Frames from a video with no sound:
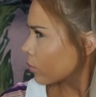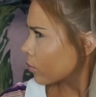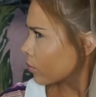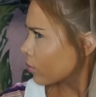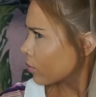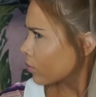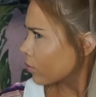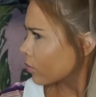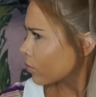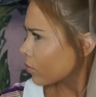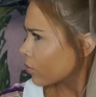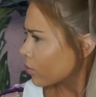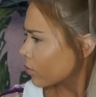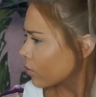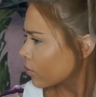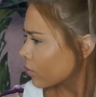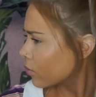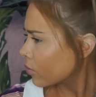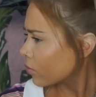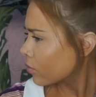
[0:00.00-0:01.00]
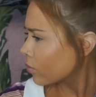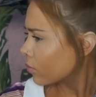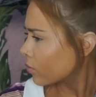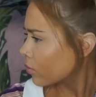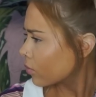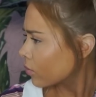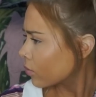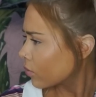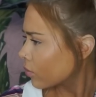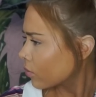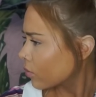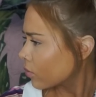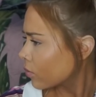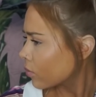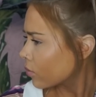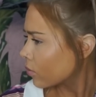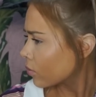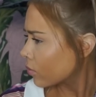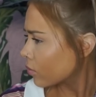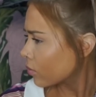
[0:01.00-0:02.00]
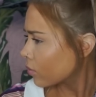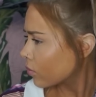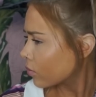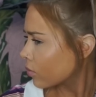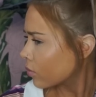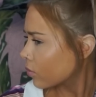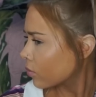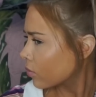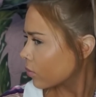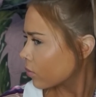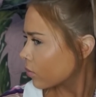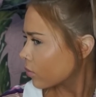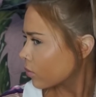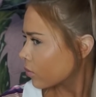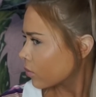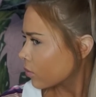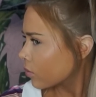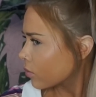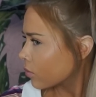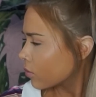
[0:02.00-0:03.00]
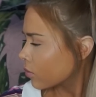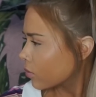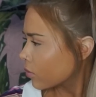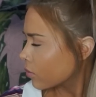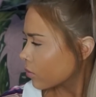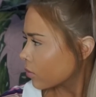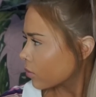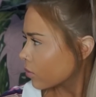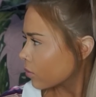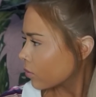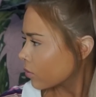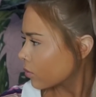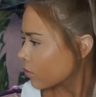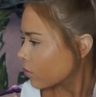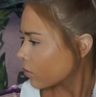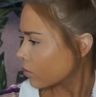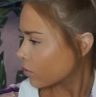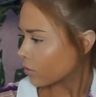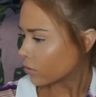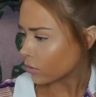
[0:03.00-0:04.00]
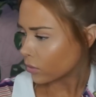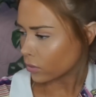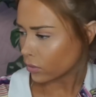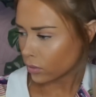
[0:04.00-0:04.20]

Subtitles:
[no speech]